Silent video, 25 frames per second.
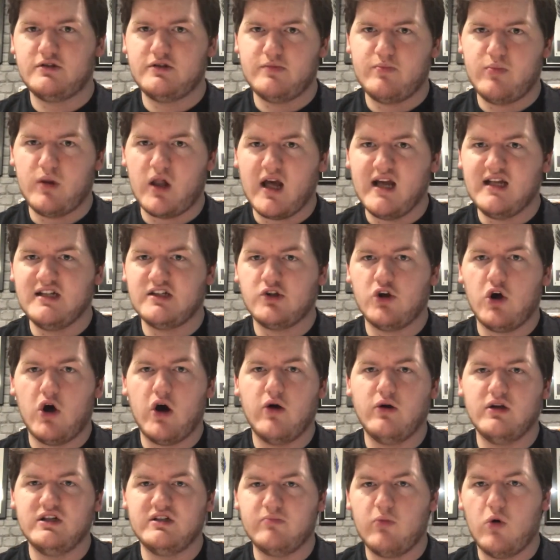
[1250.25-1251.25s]
play
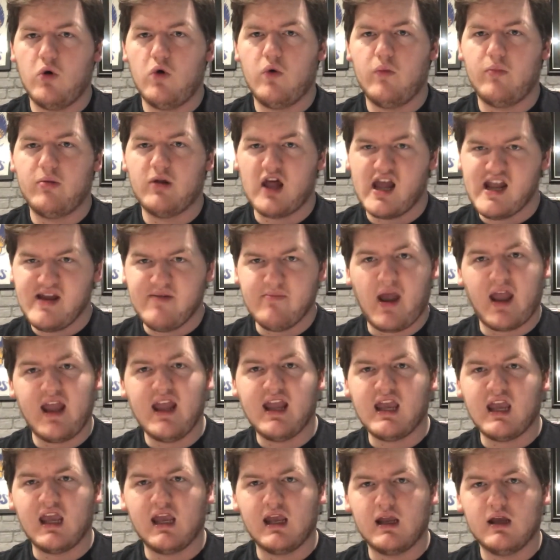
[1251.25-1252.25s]
style is more
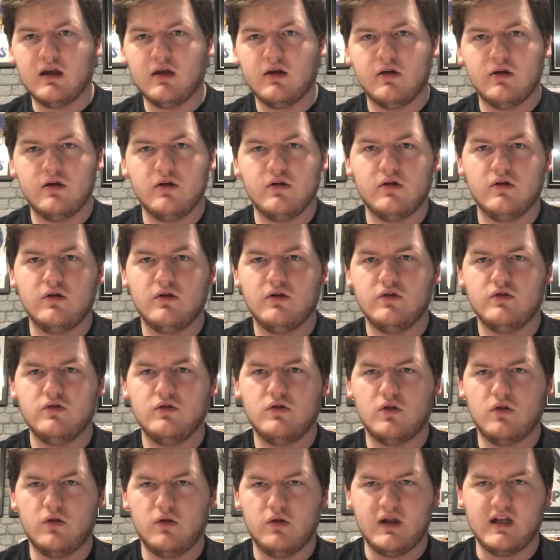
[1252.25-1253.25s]
playmaking
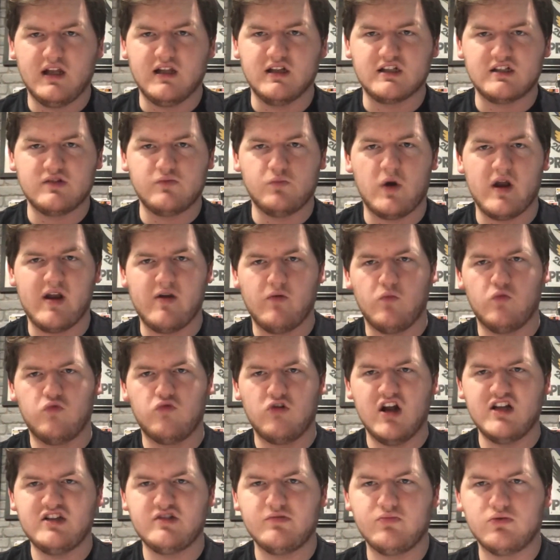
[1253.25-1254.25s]
when
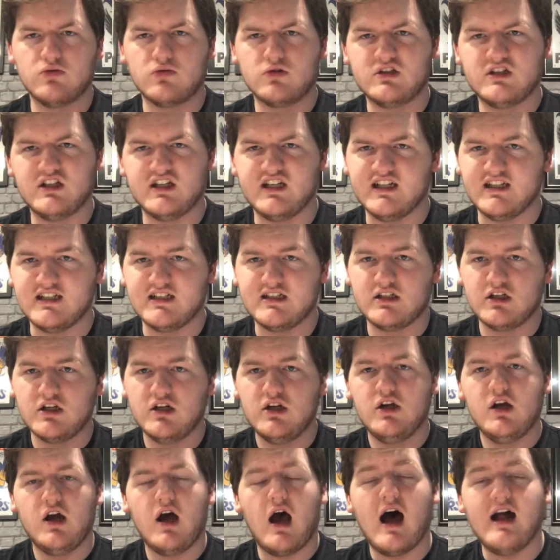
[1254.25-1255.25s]
Westbrook is
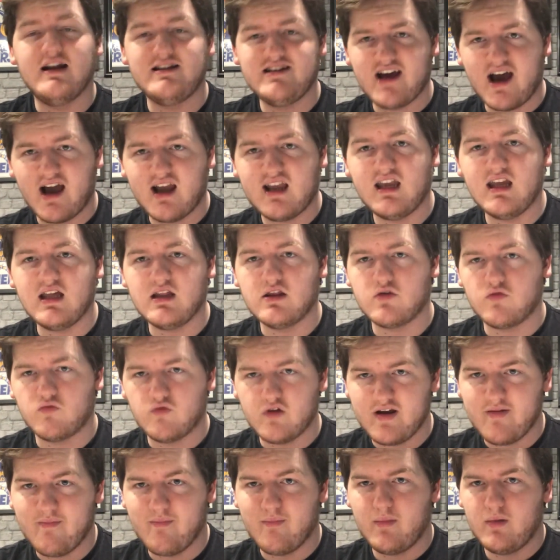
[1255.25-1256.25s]
attacking the
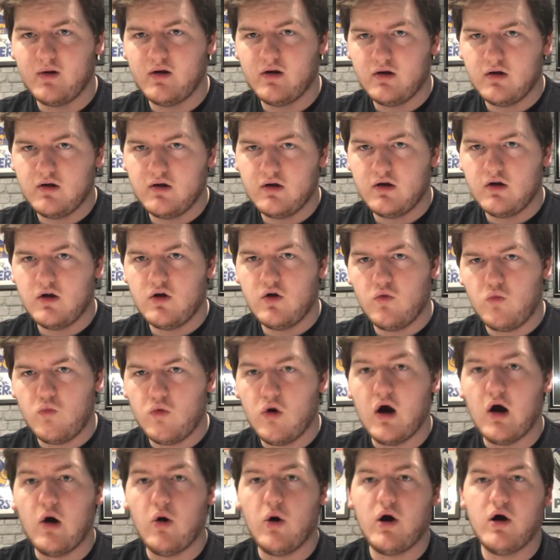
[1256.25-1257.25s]
rim.
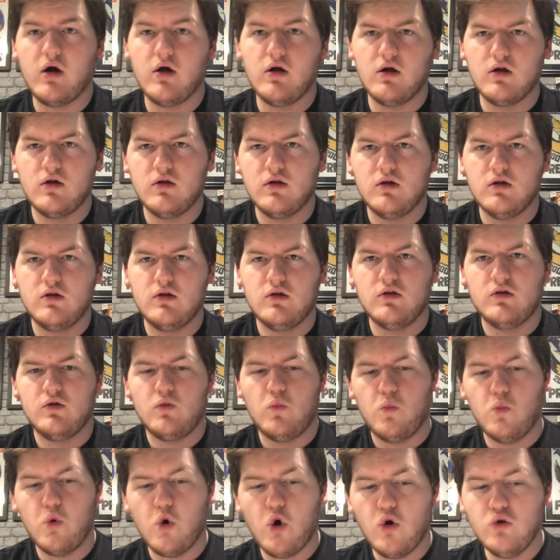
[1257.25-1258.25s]
While
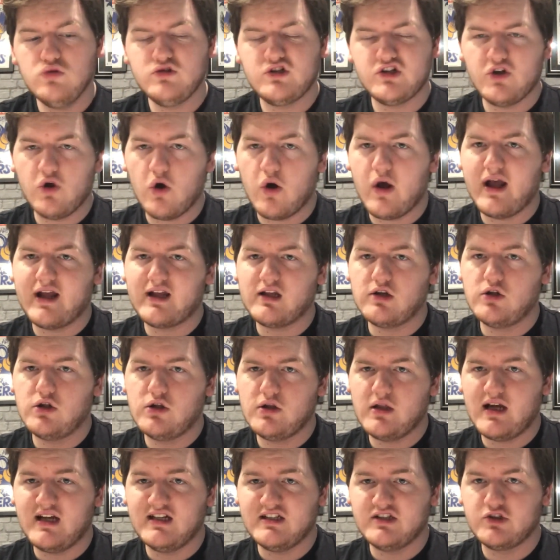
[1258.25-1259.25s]
Wall's not
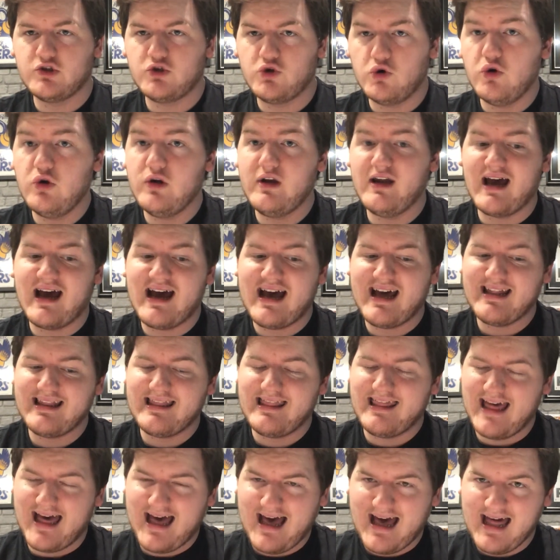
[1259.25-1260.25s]
as good at
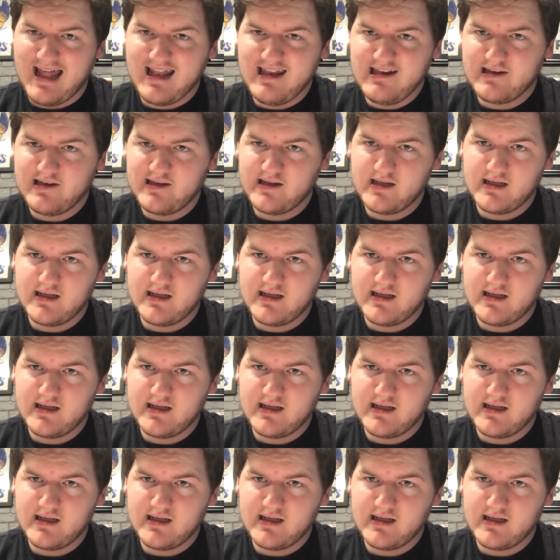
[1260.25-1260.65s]
that,